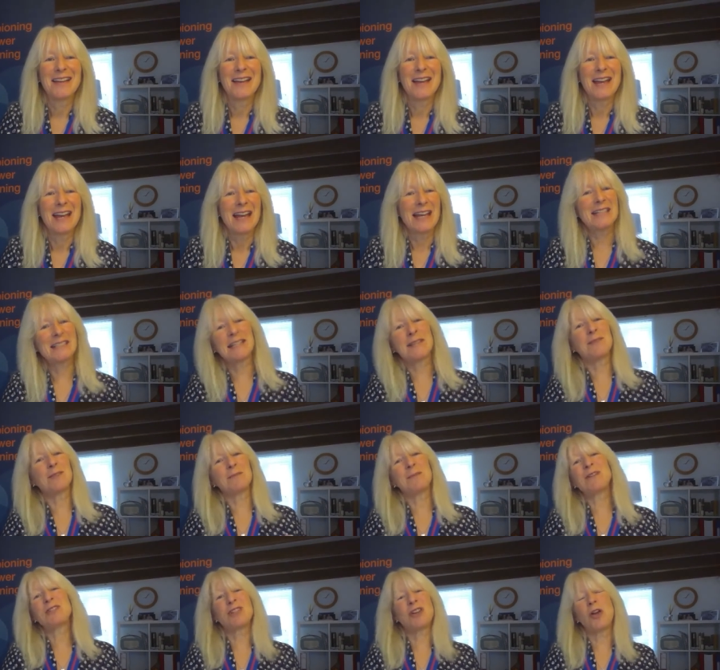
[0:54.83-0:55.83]
It seems
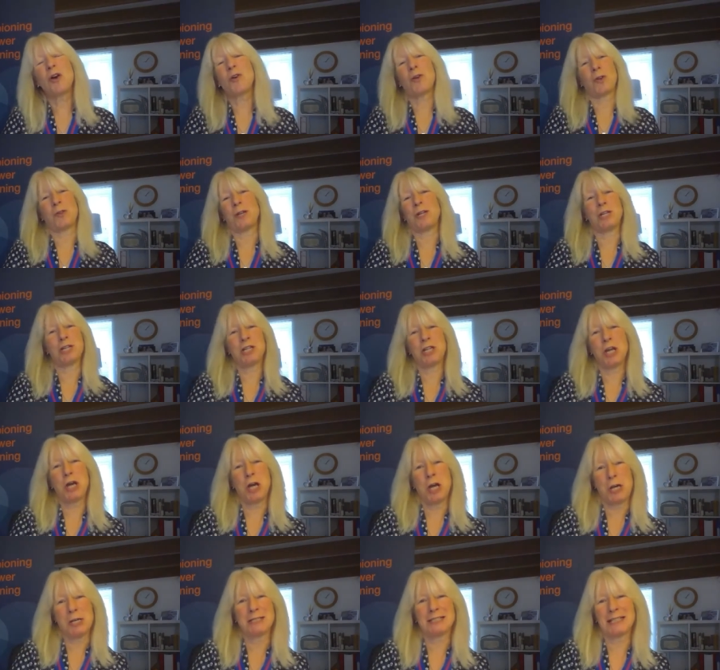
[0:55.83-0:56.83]
much longer than a
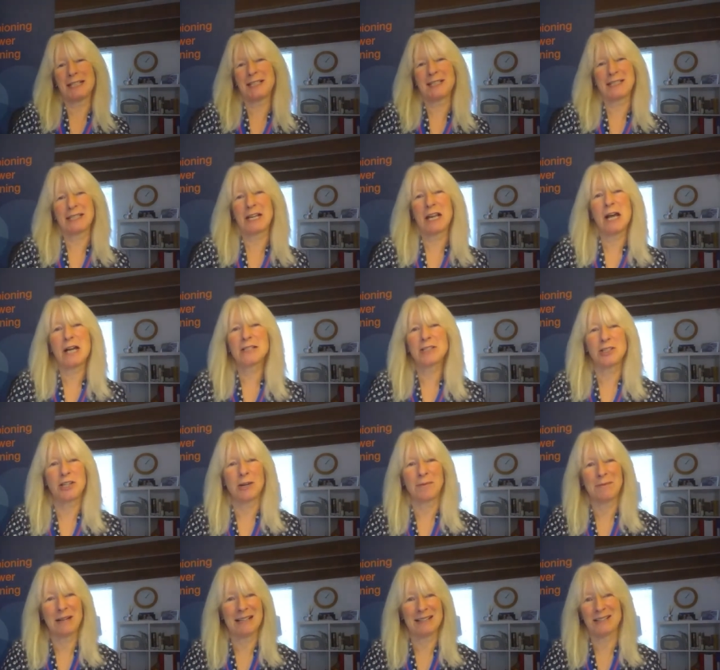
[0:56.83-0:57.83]
year since the last Young
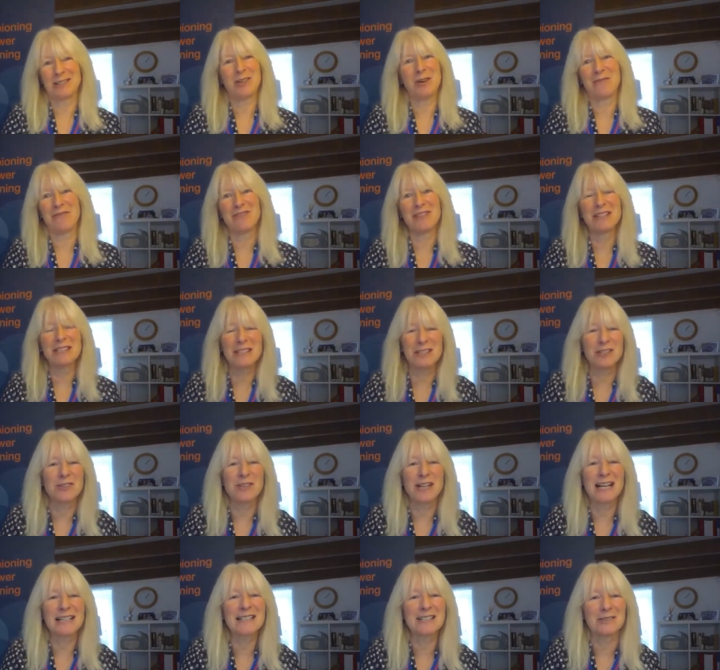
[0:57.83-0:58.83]
Planners Conference in
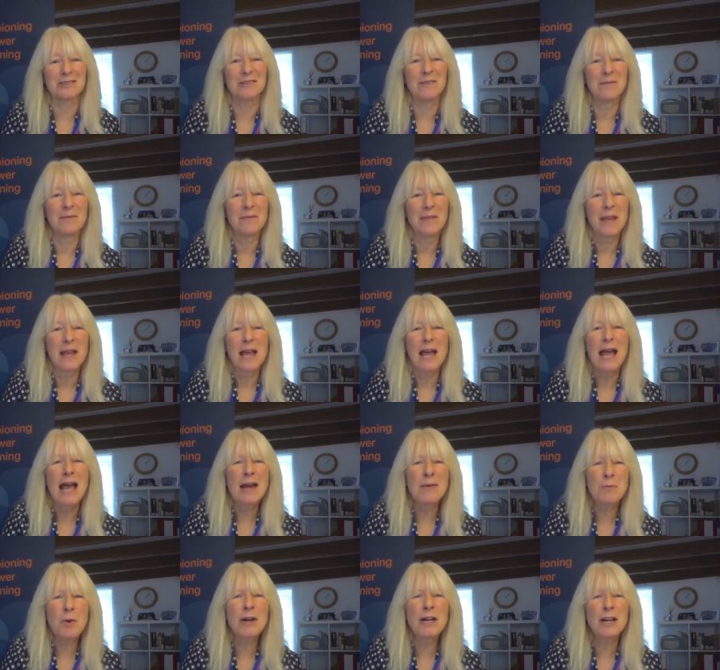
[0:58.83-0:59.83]
Newcastle,
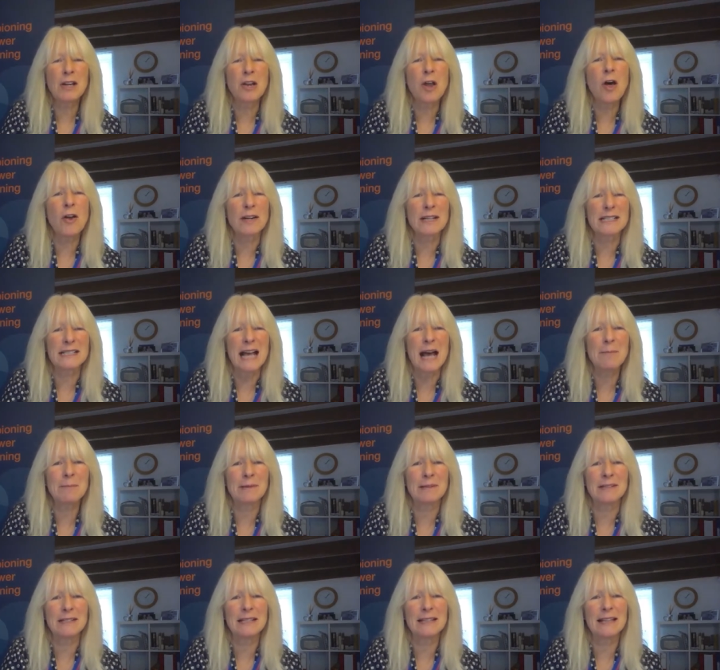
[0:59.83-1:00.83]
and what a lot has
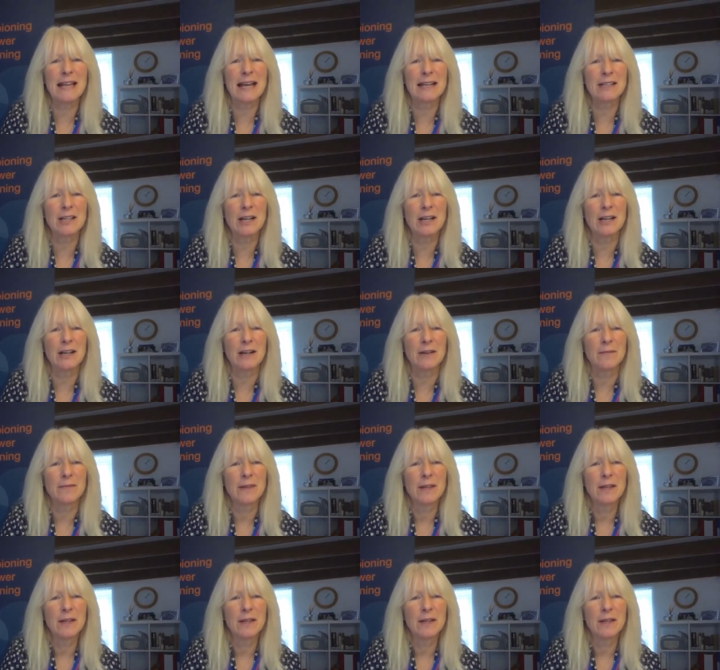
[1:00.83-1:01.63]
happened in that year.